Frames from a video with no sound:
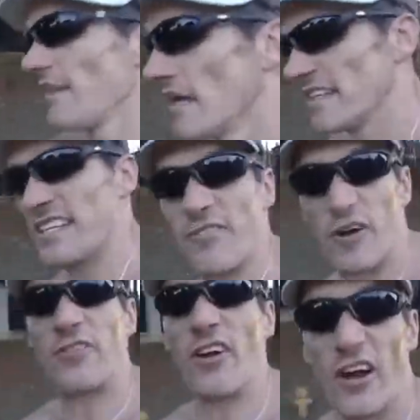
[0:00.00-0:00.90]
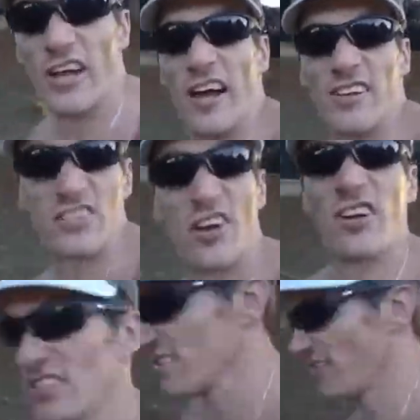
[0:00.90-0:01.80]
Except for if you go down to Two
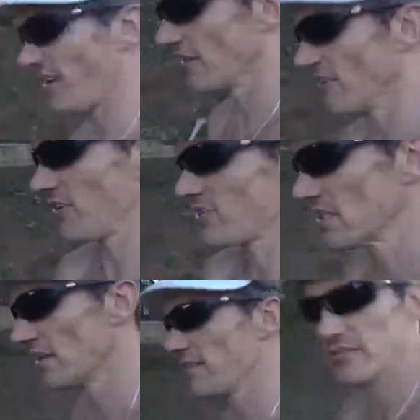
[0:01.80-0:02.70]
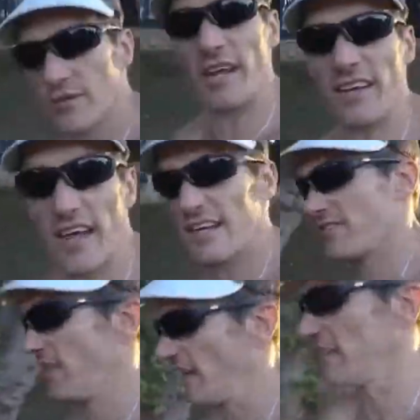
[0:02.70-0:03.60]
Oceans and run the first 28 k's of that